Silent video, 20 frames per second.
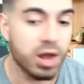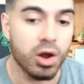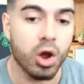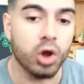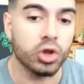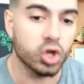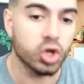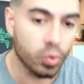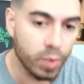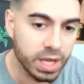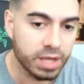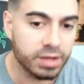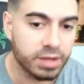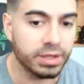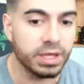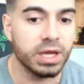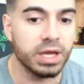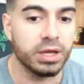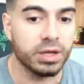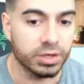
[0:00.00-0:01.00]
On your
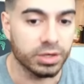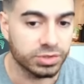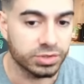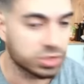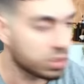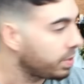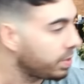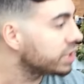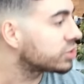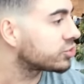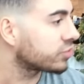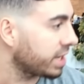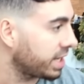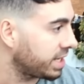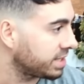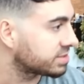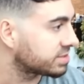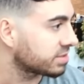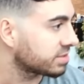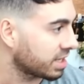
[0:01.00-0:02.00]
weekly or 2-week
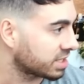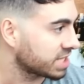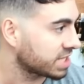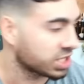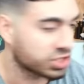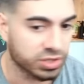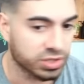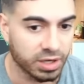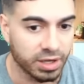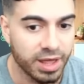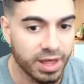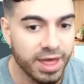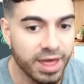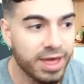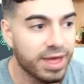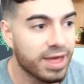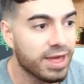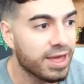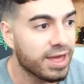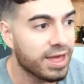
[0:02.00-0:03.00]
trades, etc.
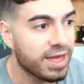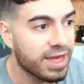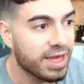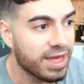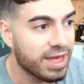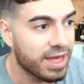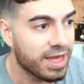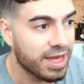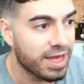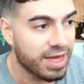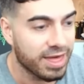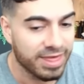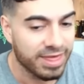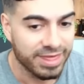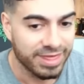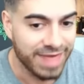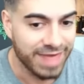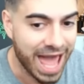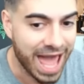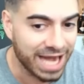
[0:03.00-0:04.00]

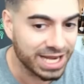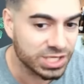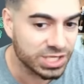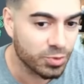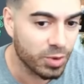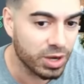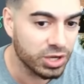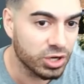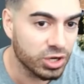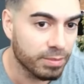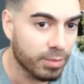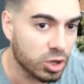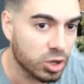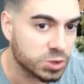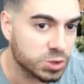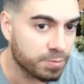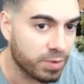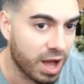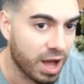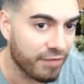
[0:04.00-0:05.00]
That is when your most
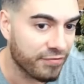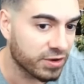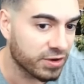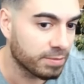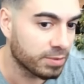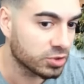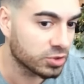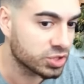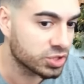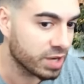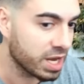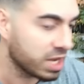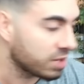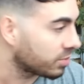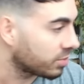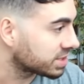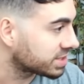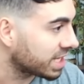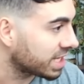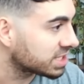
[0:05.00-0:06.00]
profitable trade
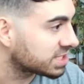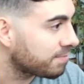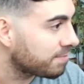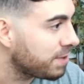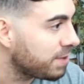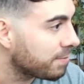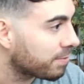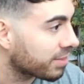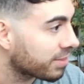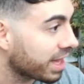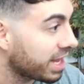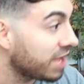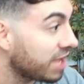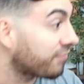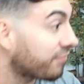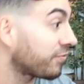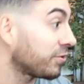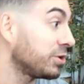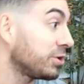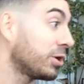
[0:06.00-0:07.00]
was. That is the people that hit
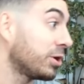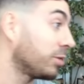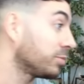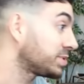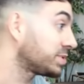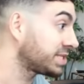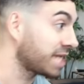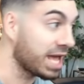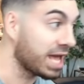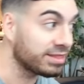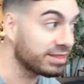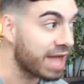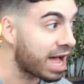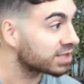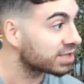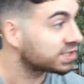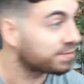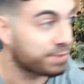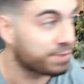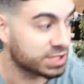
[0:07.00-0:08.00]
for, 10,000%,
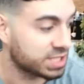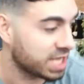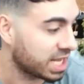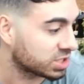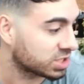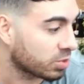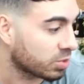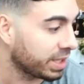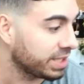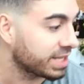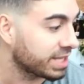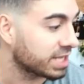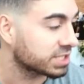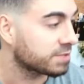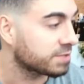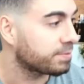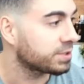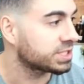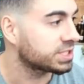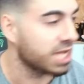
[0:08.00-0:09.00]

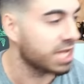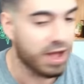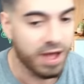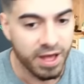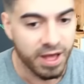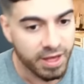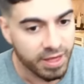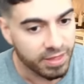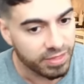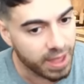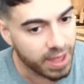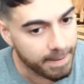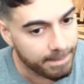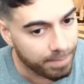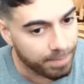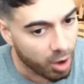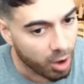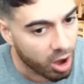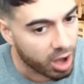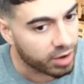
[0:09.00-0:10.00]
20,000%. They
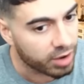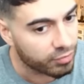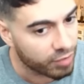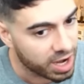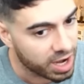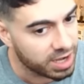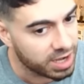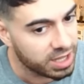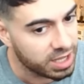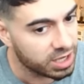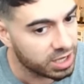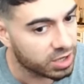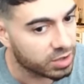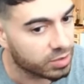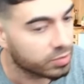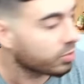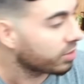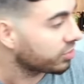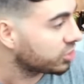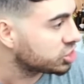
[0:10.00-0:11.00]
bought right here
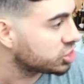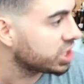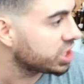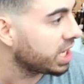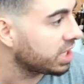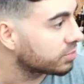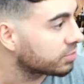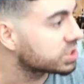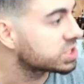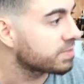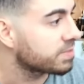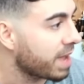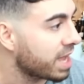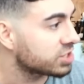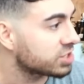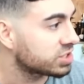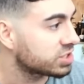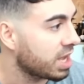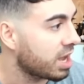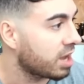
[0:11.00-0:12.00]
when the chain was
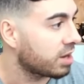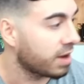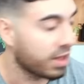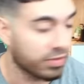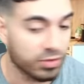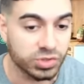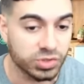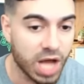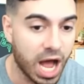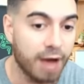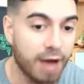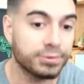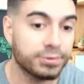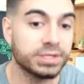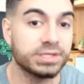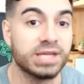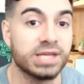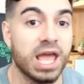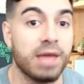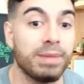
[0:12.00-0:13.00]
smashed down and those options
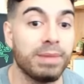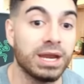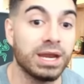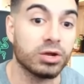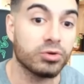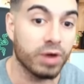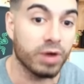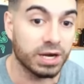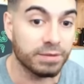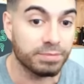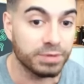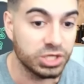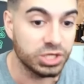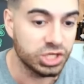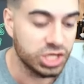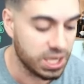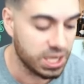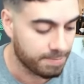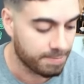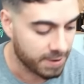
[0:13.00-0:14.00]
came in incredibly
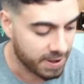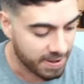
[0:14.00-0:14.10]
cheap.